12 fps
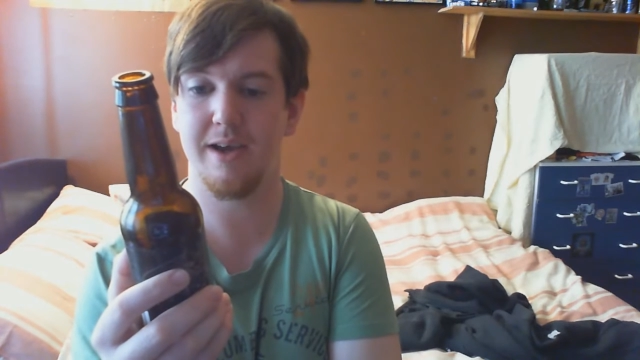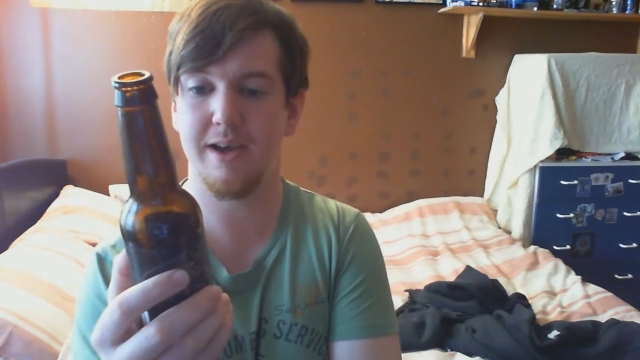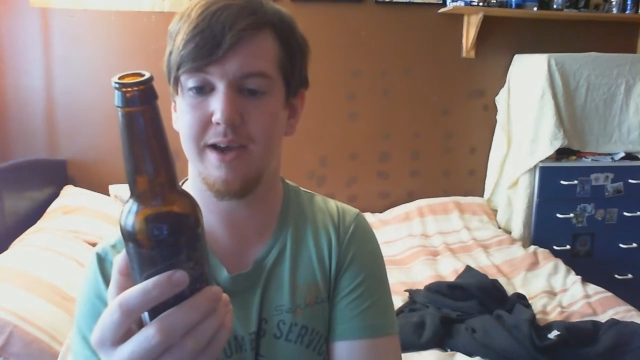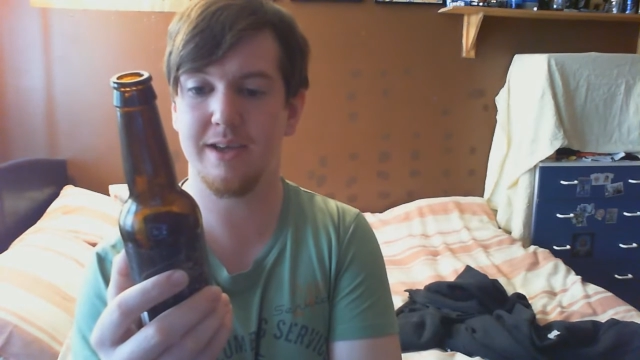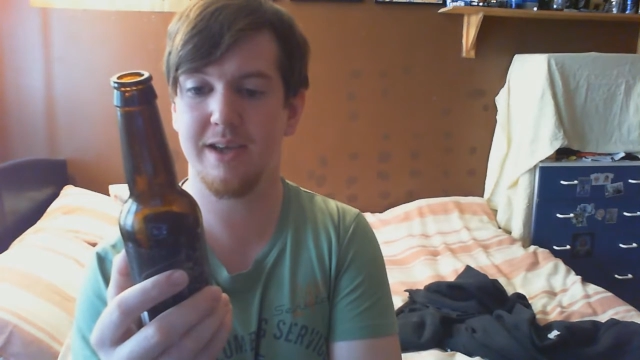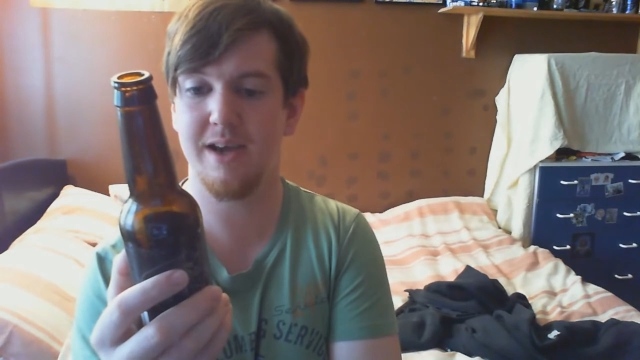
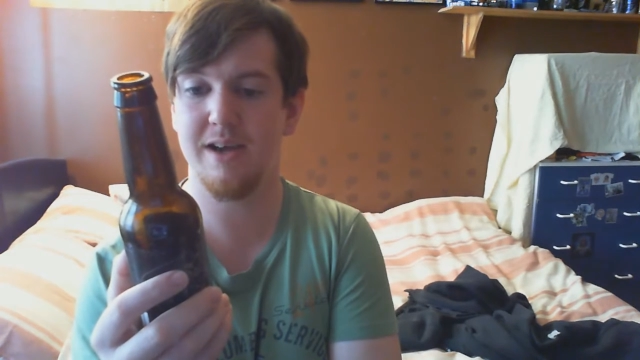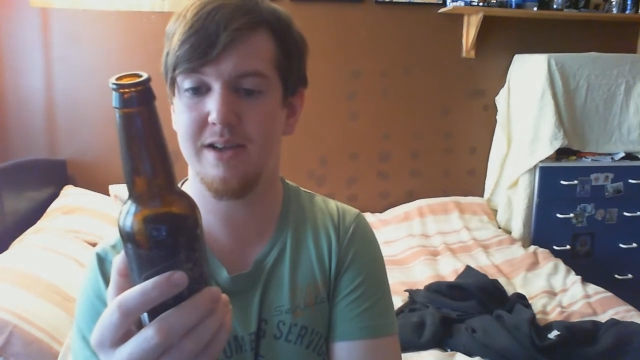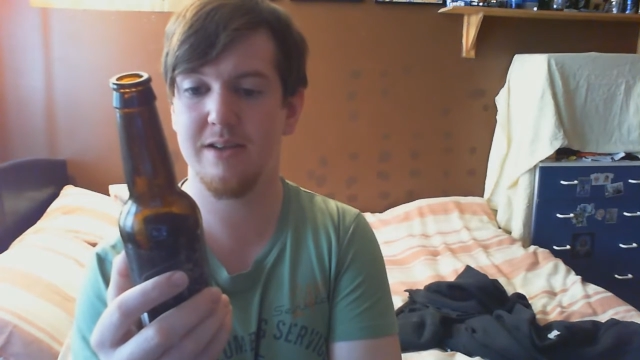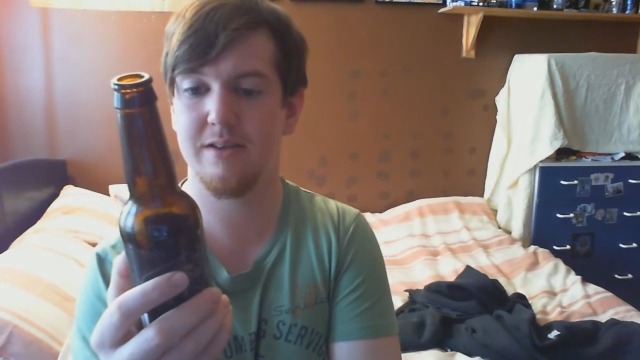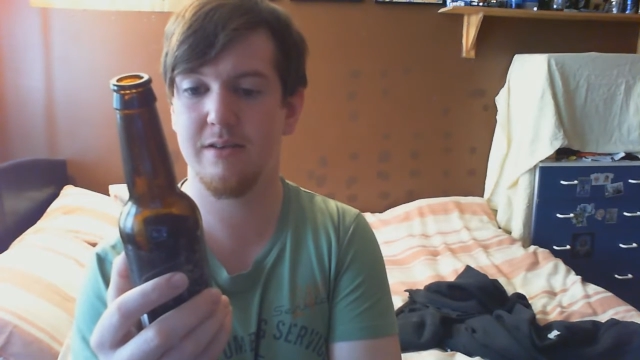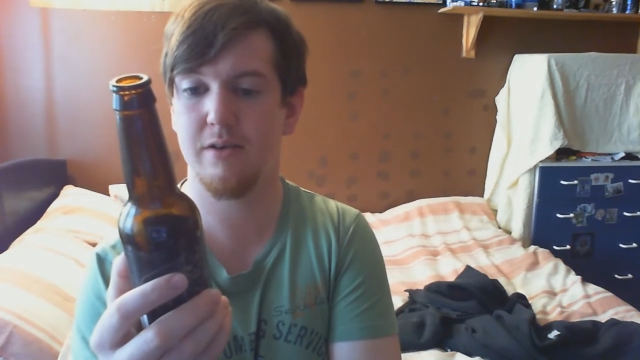It
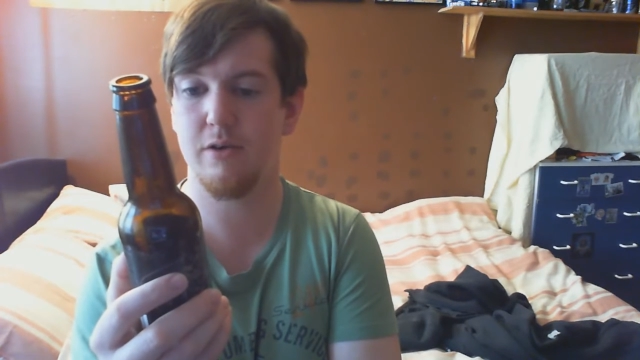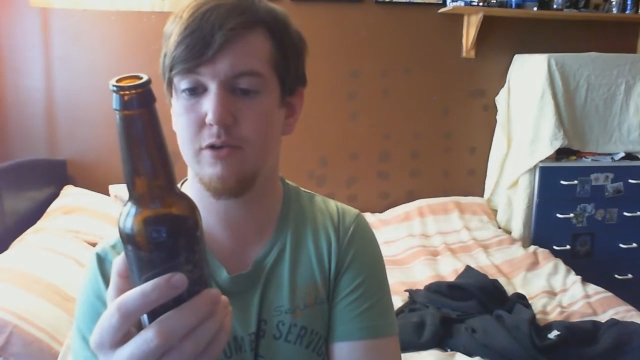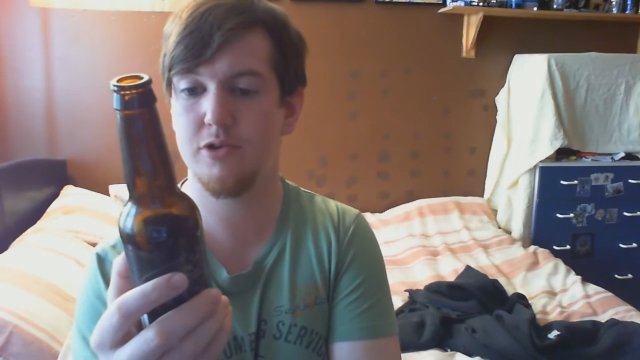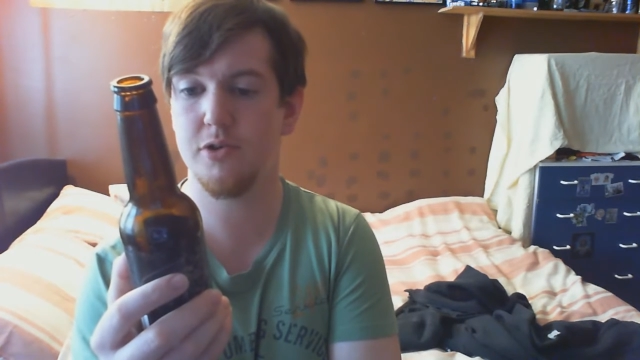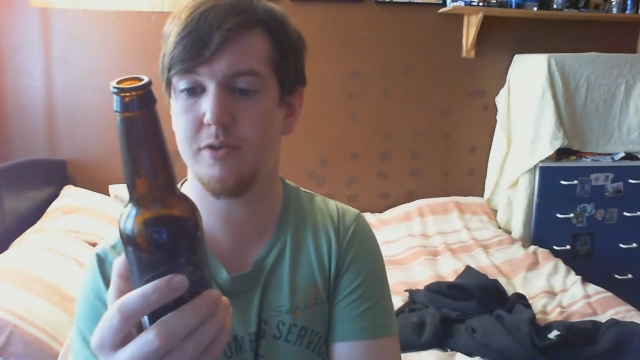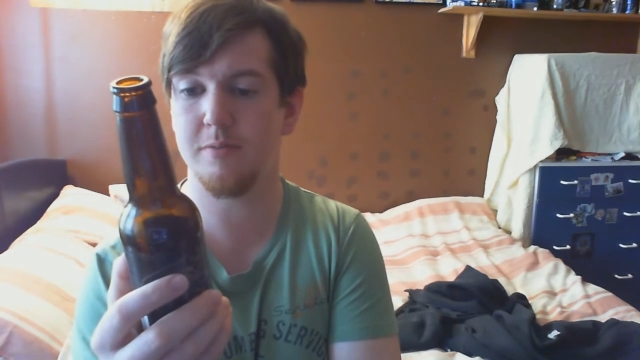can't or
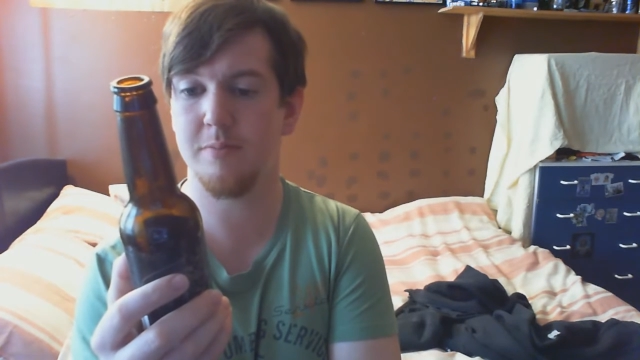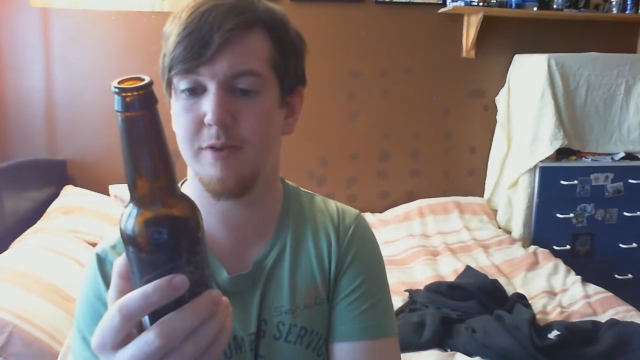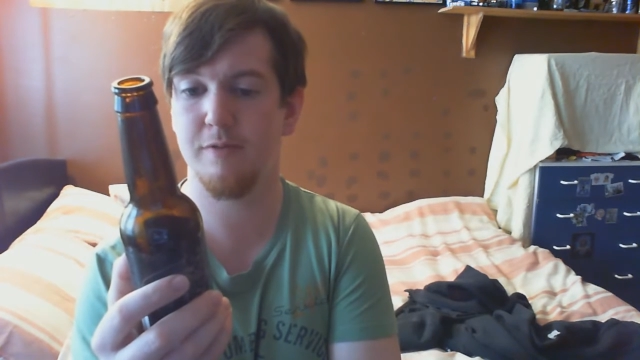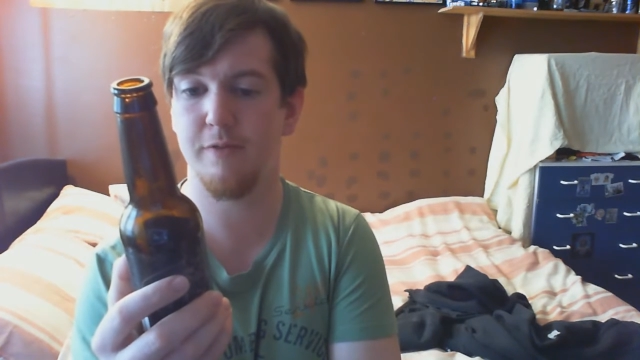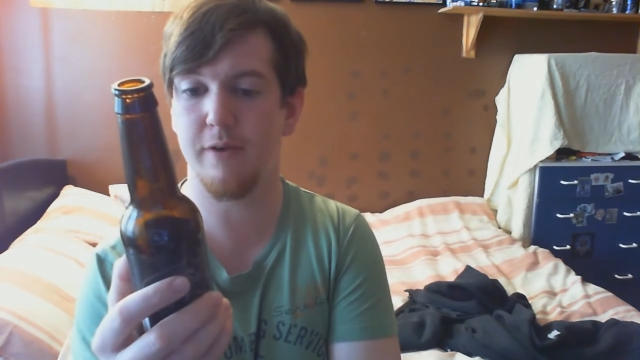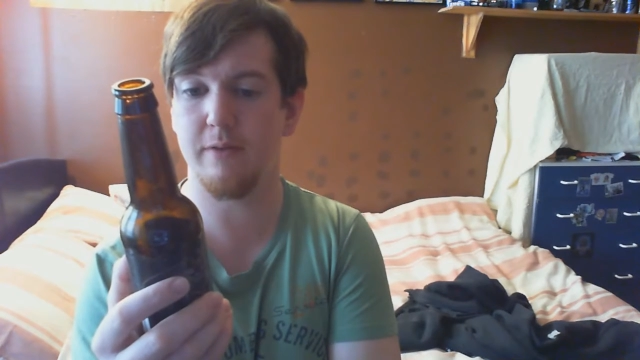shouldn't be
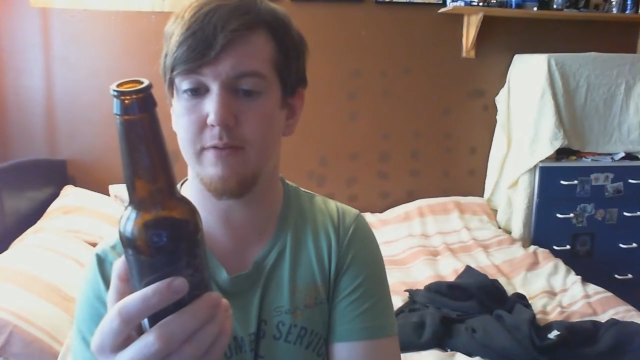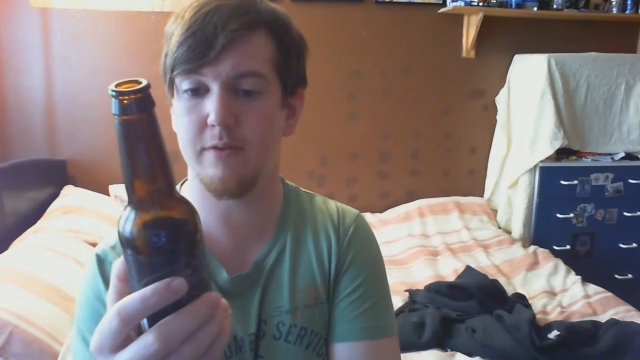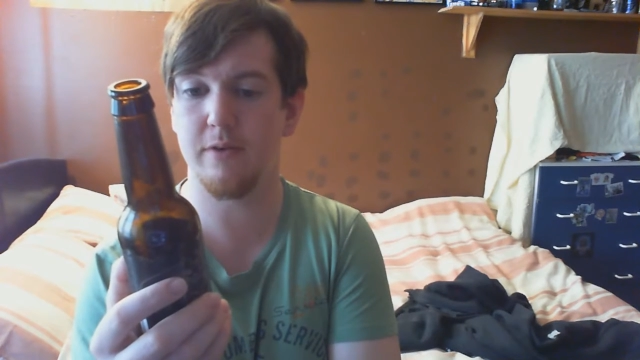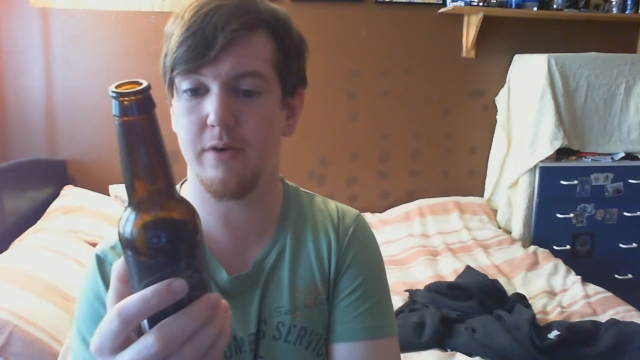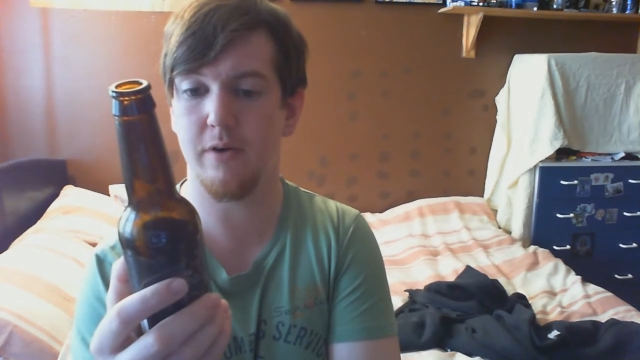found